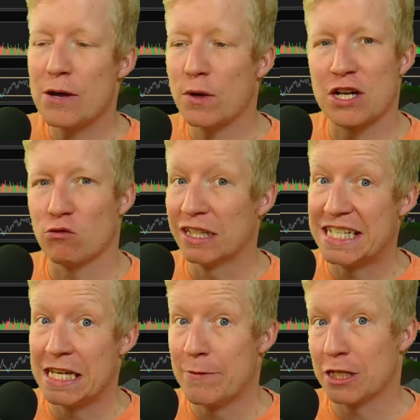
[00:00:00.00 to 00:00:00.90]
That wasn't really
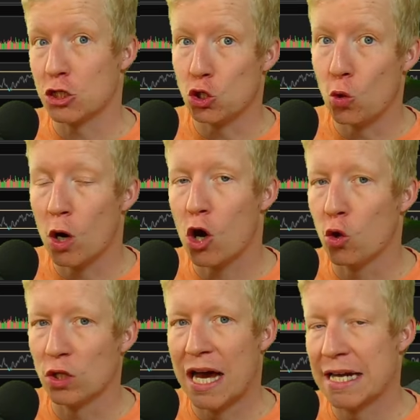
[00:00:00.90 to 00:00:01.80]
seeming to do a
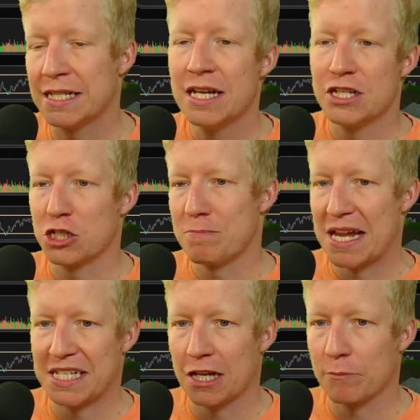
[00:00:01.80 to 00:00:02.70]
whole lot, just
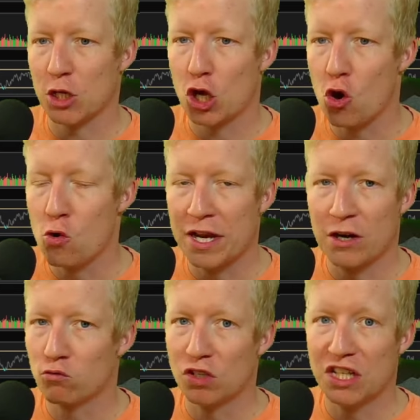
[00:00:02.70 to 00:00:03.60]
messing up the code, and
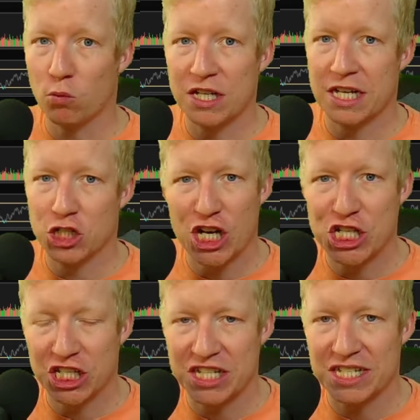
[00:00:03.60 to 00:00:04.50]
it really wasn't
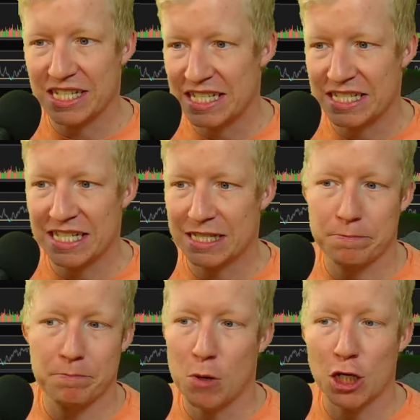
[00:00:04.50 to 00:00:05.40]
changing the statistics
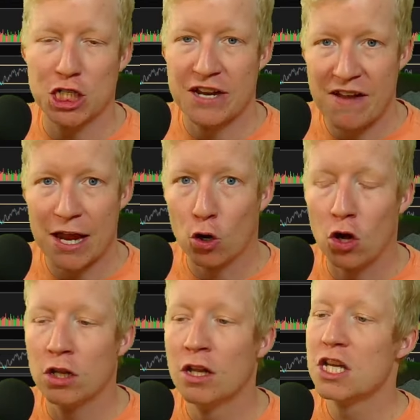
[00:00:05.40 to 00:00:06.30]
much, if at
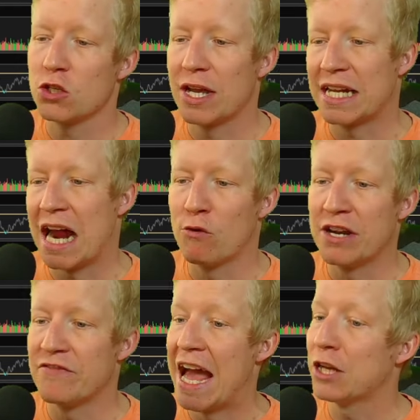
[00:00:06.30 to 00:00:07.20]
all. So I got rid
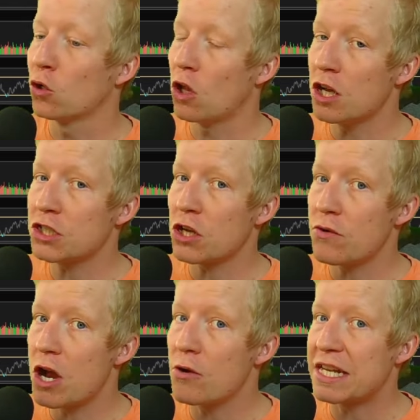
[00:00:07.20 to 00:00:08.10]
of that. And you'll also
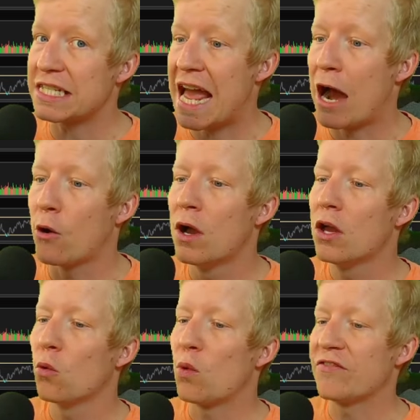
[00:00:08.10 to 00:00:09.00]
notice now
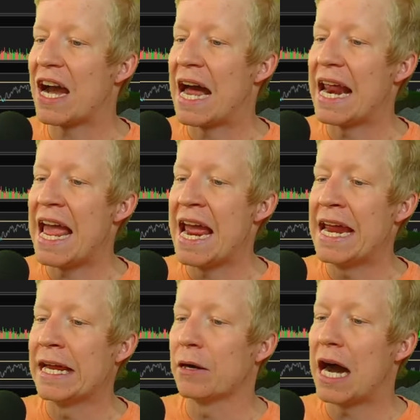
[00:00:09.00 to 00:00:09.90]
We've got
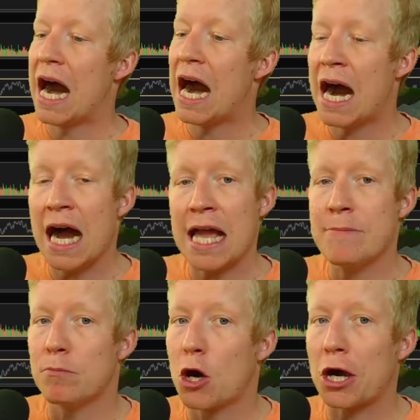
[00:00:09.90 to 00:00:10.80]
a high
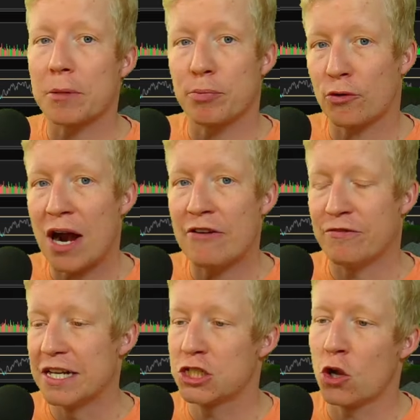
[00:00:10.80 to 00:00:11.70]
mark
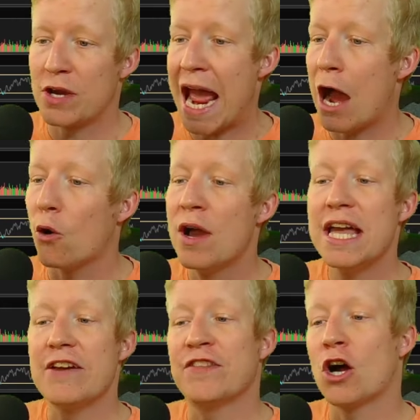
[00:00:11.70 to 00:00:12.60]
profit. So now,
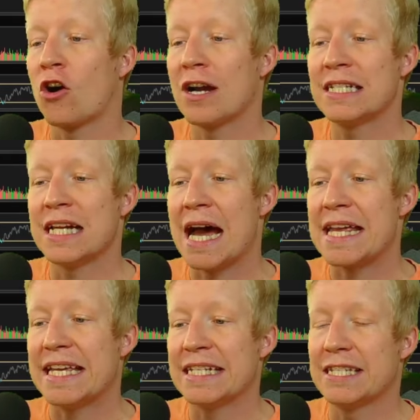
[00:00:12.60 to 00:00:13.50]
if the
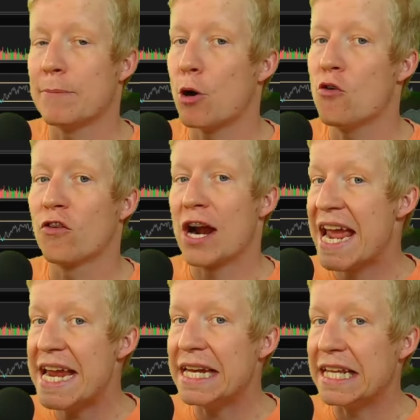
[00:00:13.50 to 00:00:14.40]
RSI gets up over
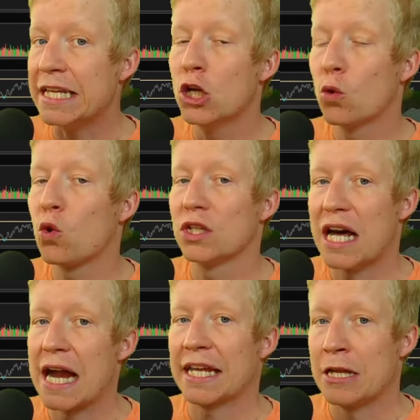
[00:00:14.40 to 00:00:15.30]
80, we're
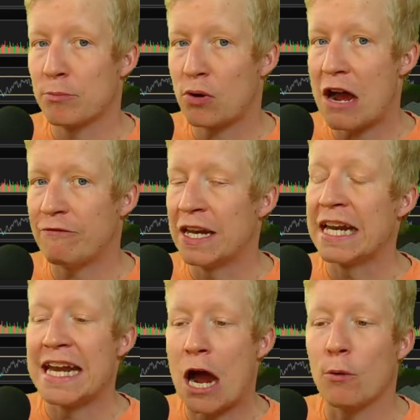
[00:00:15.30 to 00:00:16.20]
locking profit.
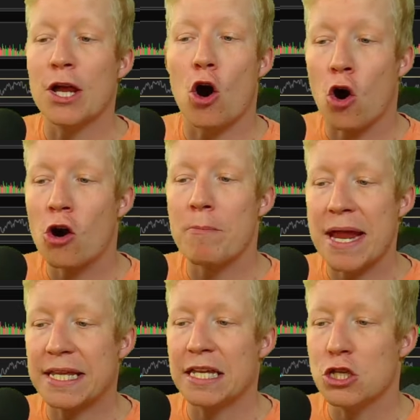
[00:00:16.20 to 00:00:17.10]
And now we are
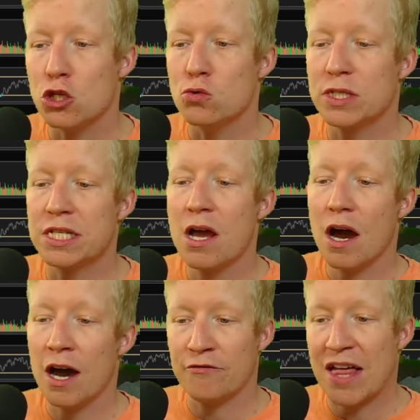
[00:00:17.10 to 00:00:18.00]
making use
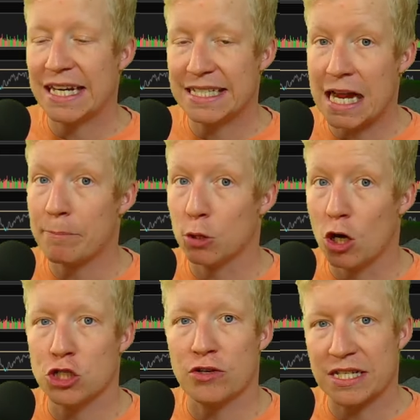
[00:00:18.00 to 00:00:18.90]
of that stop
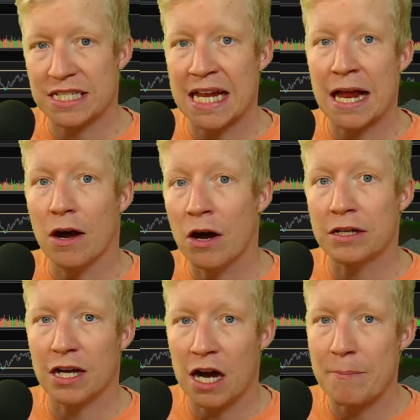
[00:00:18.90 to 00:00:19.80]
loss. You can see I
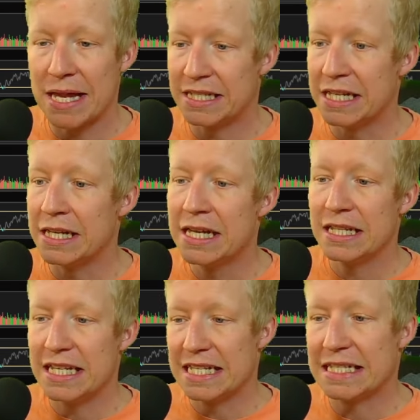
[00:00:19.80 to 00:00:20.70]
uncommented
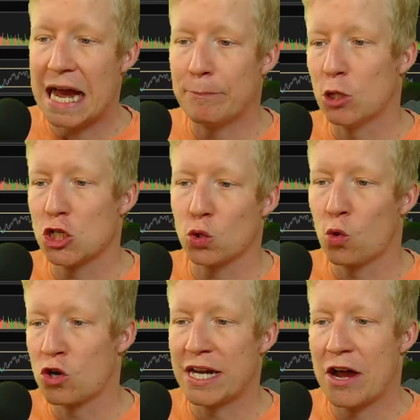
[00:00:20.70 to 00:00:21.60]
the stop loss
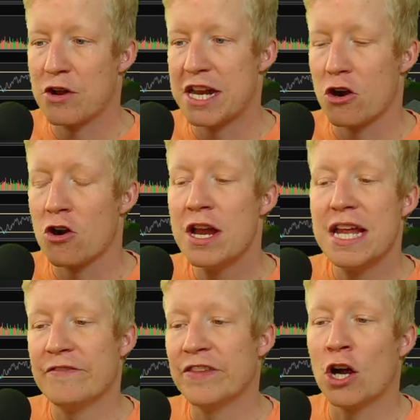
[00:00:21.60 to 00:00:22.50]
order down here.
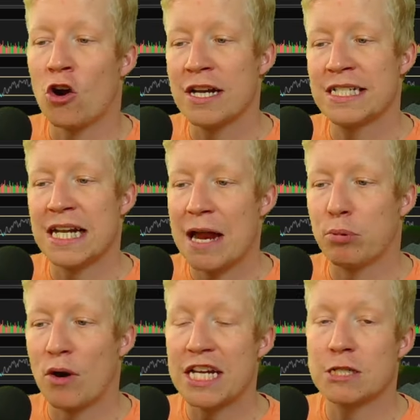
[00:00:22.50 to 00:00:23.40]
If the RSI
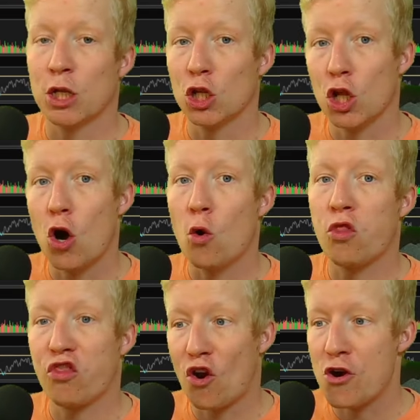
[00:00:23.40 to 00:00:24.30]
breaks below
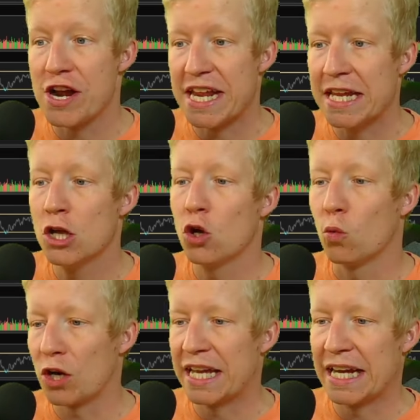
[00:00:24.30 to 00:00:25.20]
30,
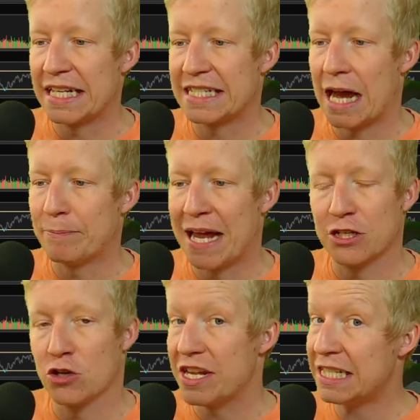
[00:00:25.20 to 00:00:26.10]
we're getting stopped
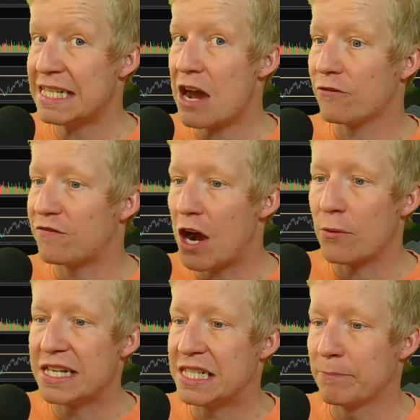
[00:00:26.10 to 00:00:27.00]
out. So this is now
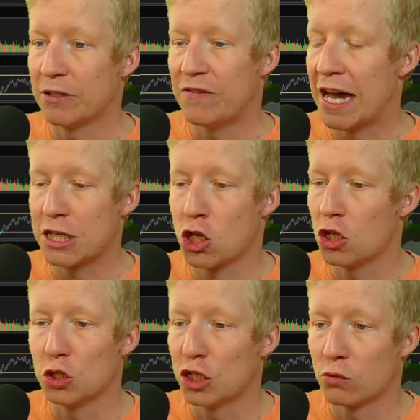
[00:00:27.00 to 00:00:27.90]
very simplified. It's
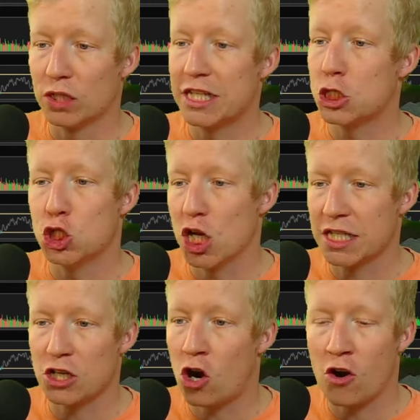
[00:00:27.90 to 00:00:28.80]
all literally
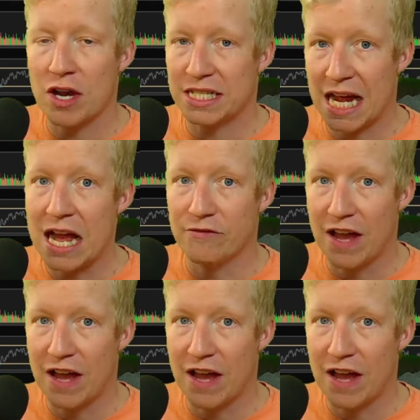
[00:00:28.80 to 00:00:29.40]
just RSI